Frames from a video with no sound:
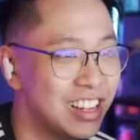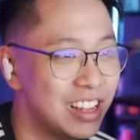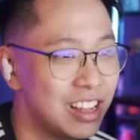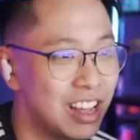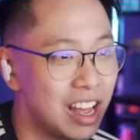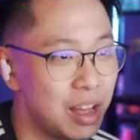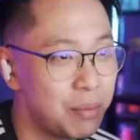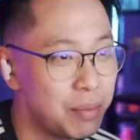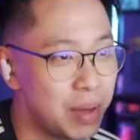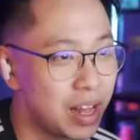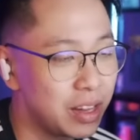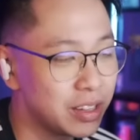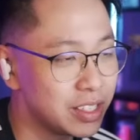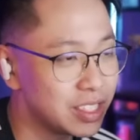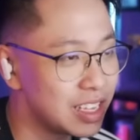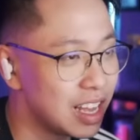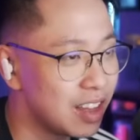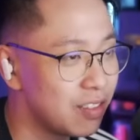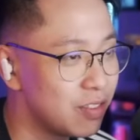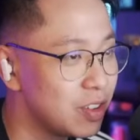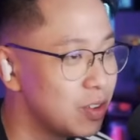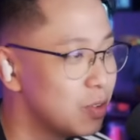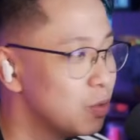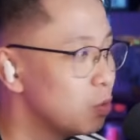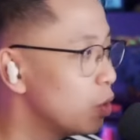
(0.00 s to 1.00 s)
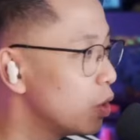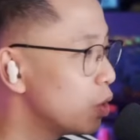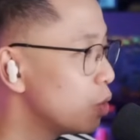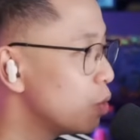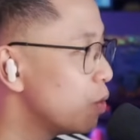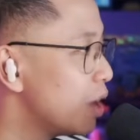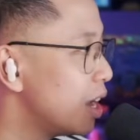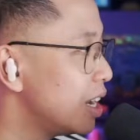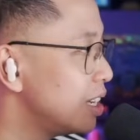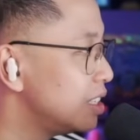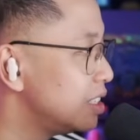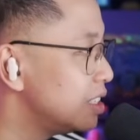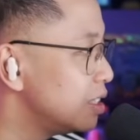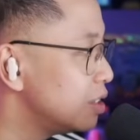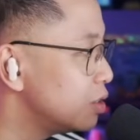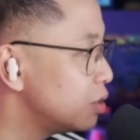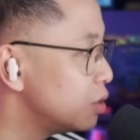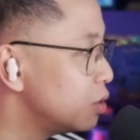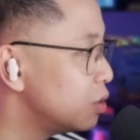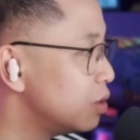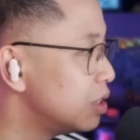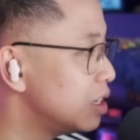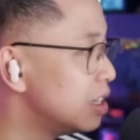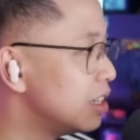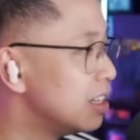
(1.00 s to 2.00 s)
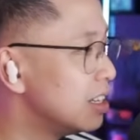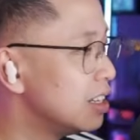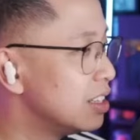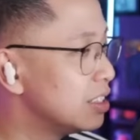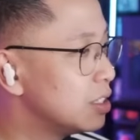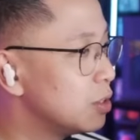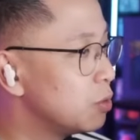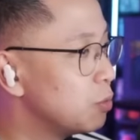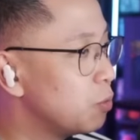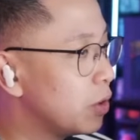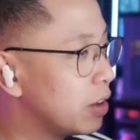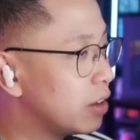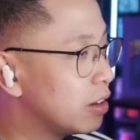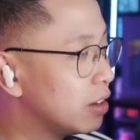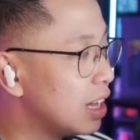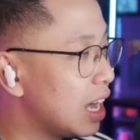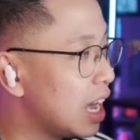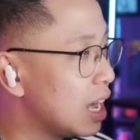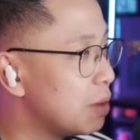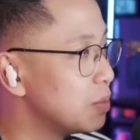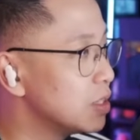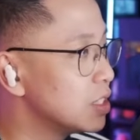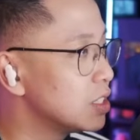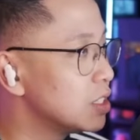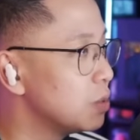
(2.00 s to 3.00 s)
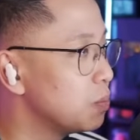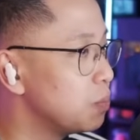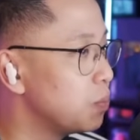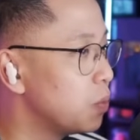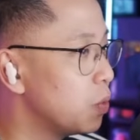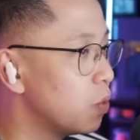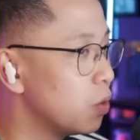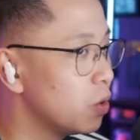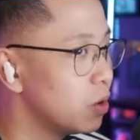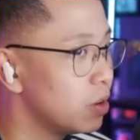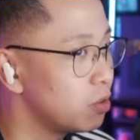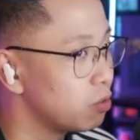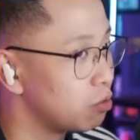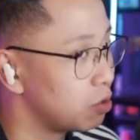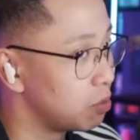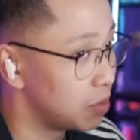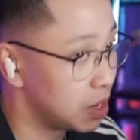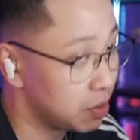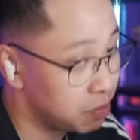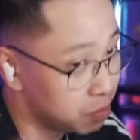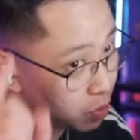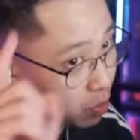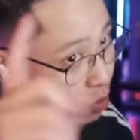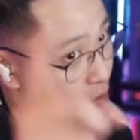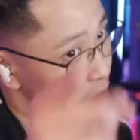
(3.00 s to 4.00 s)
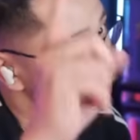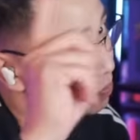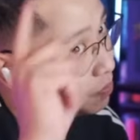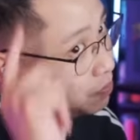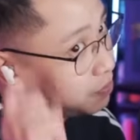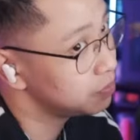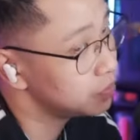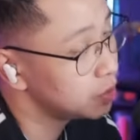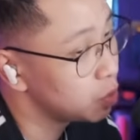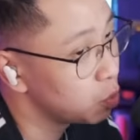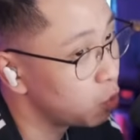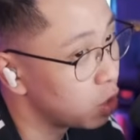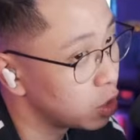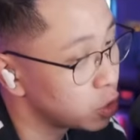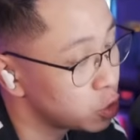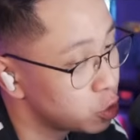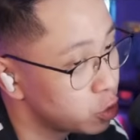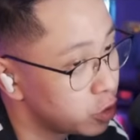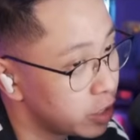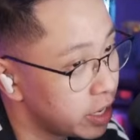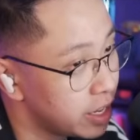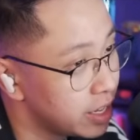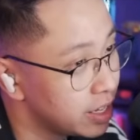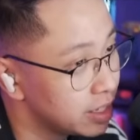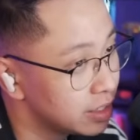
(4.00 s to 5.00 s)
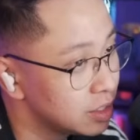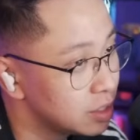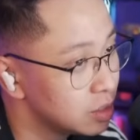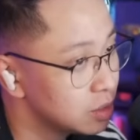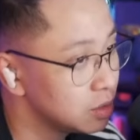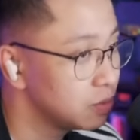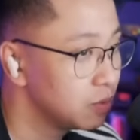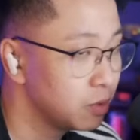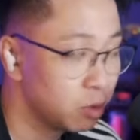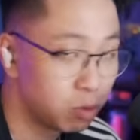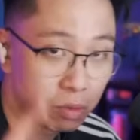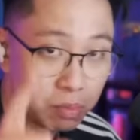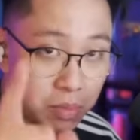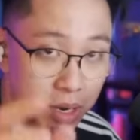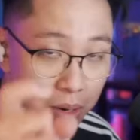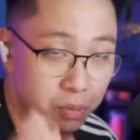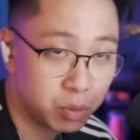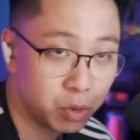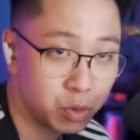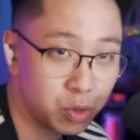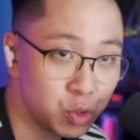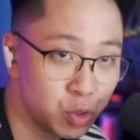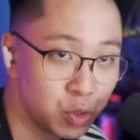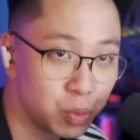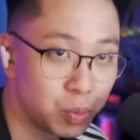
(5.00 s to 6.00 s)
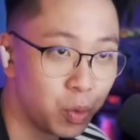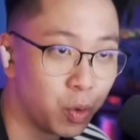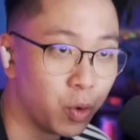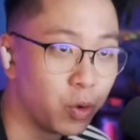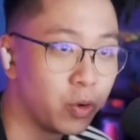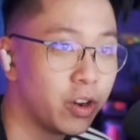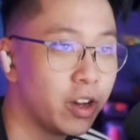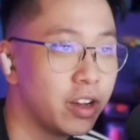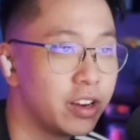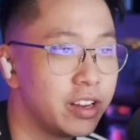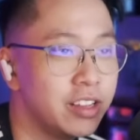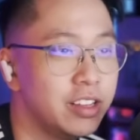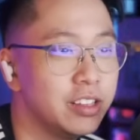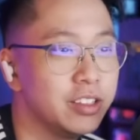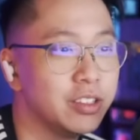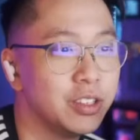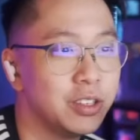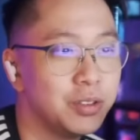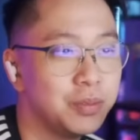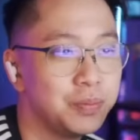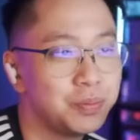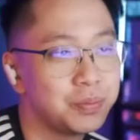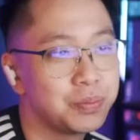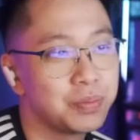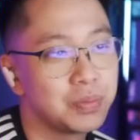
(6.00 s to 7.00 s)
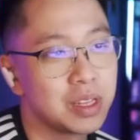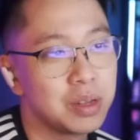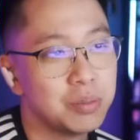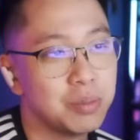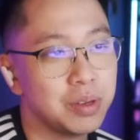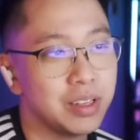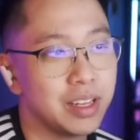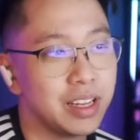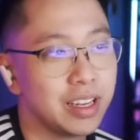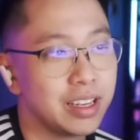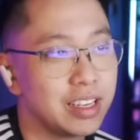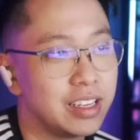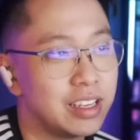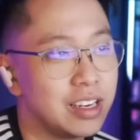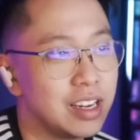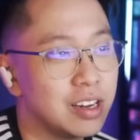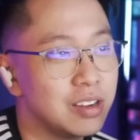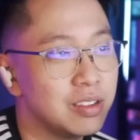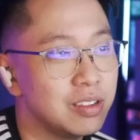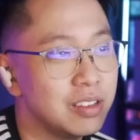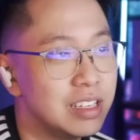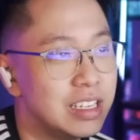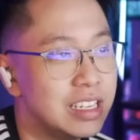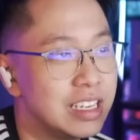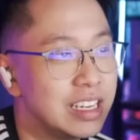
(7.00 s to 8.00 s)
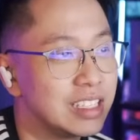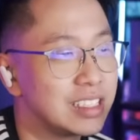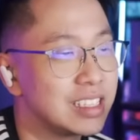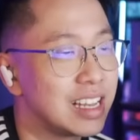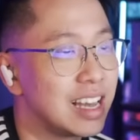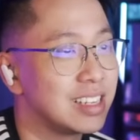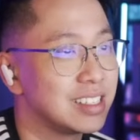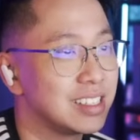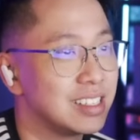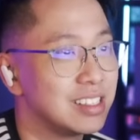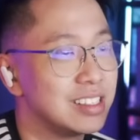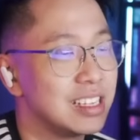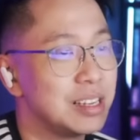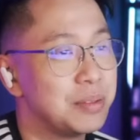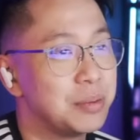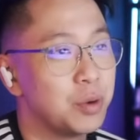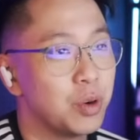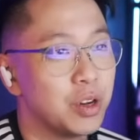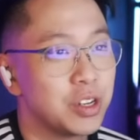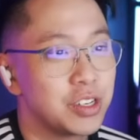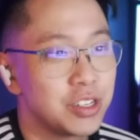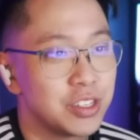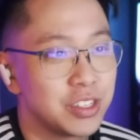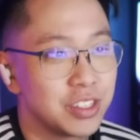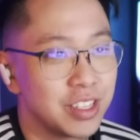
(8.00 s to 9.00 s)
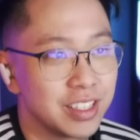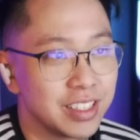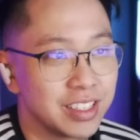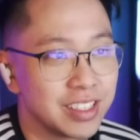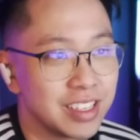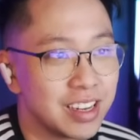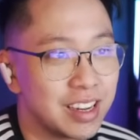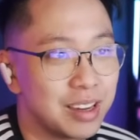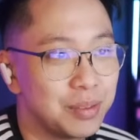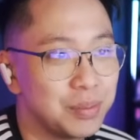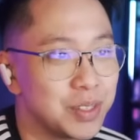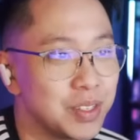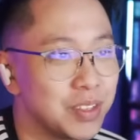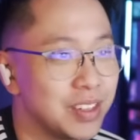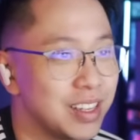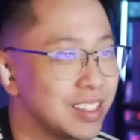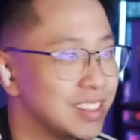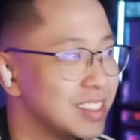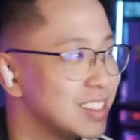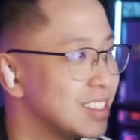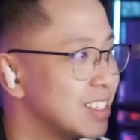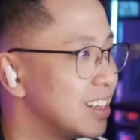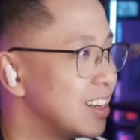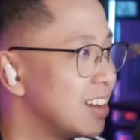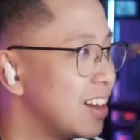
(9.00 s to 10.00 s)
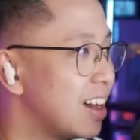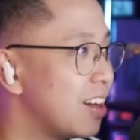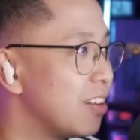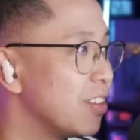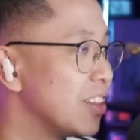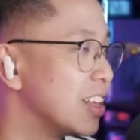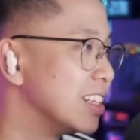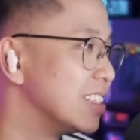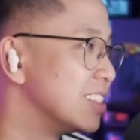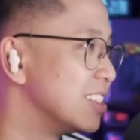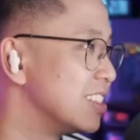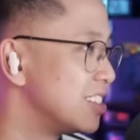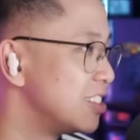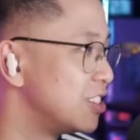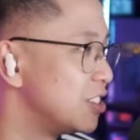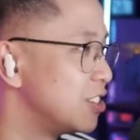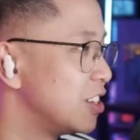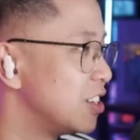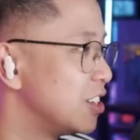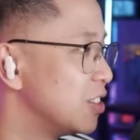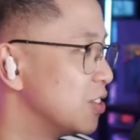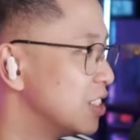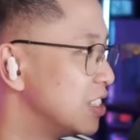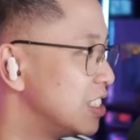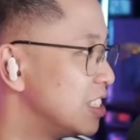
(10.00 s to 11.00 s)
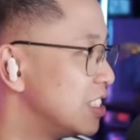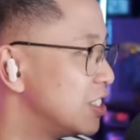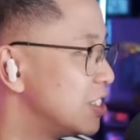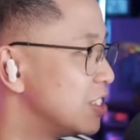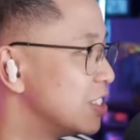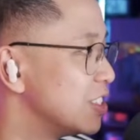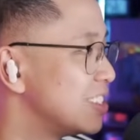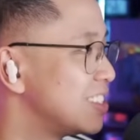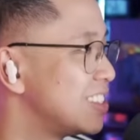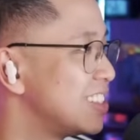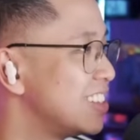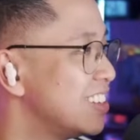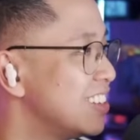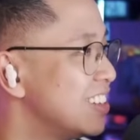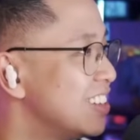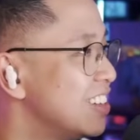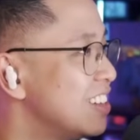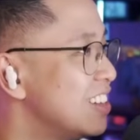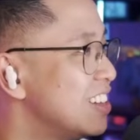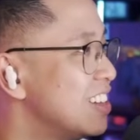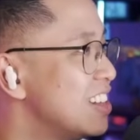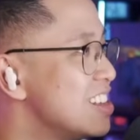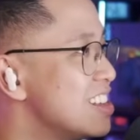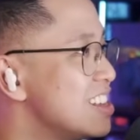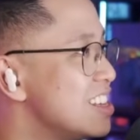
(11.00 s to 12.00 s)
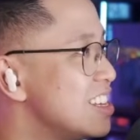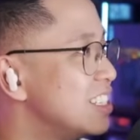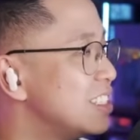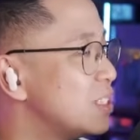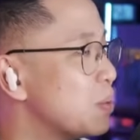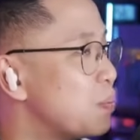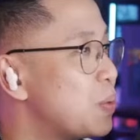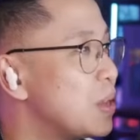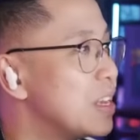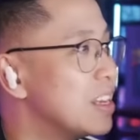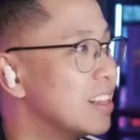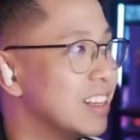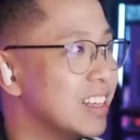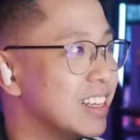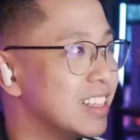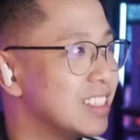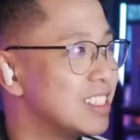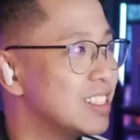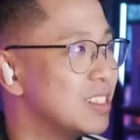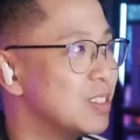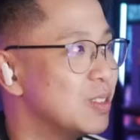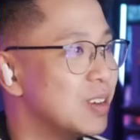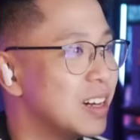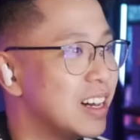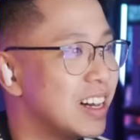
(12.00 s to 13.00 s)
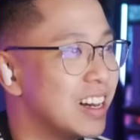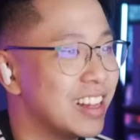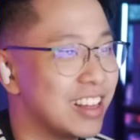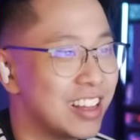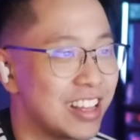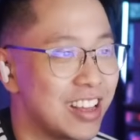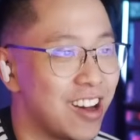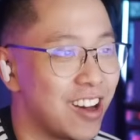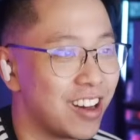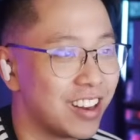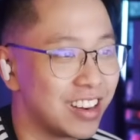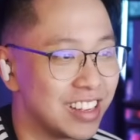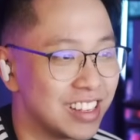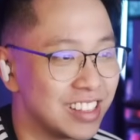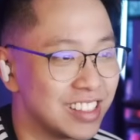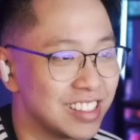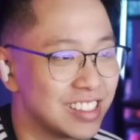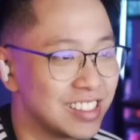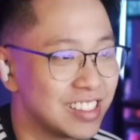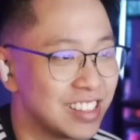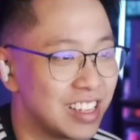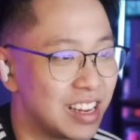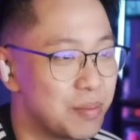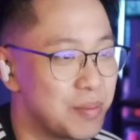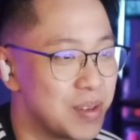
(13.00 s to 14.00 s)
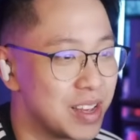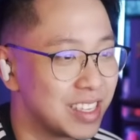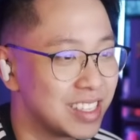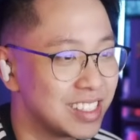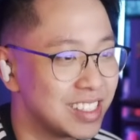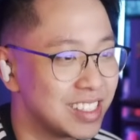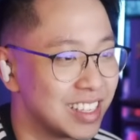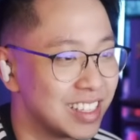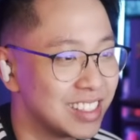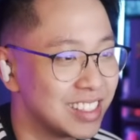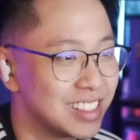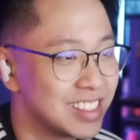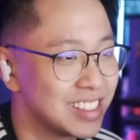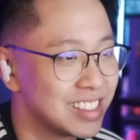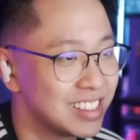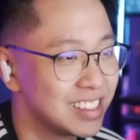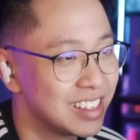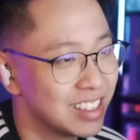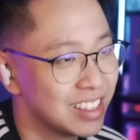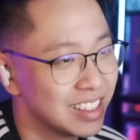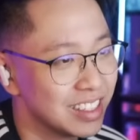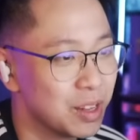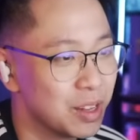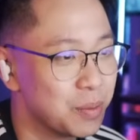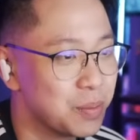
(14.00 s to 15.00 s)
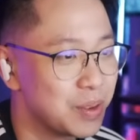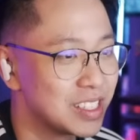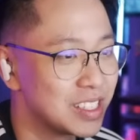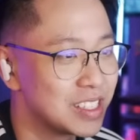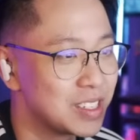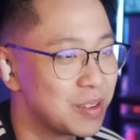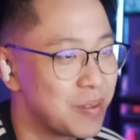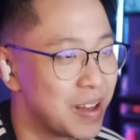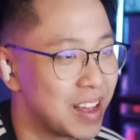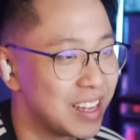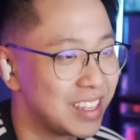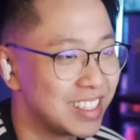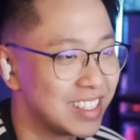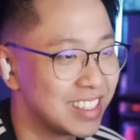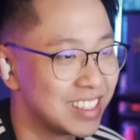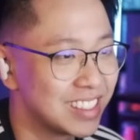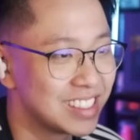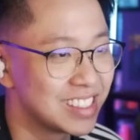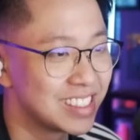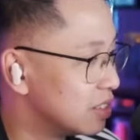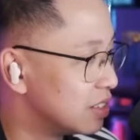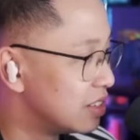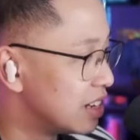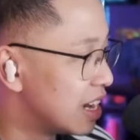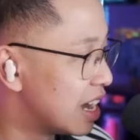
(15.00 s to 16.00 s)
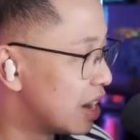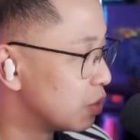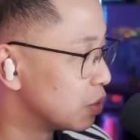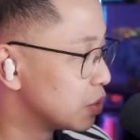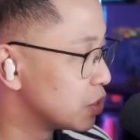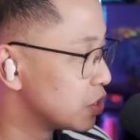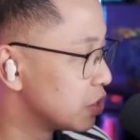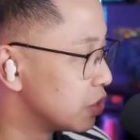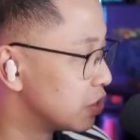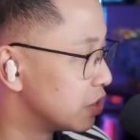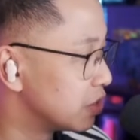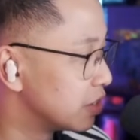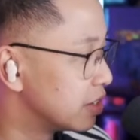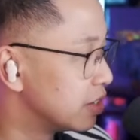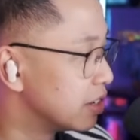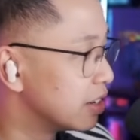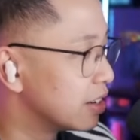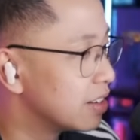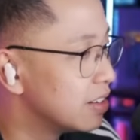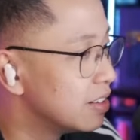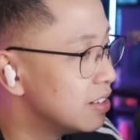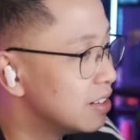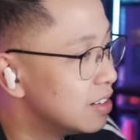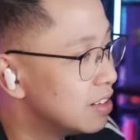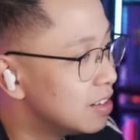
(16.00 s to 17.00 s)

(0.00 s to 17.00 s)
ML7, what do I do to climb a support? Remember, wash your hands. Remember, support, not healer. But like, you know, he gets asked the same questions all the time, so that's I don't think it's disingenuous. He's appealing to the audience, and it makes sense. A little bit of semantics. Now we're starting to cook.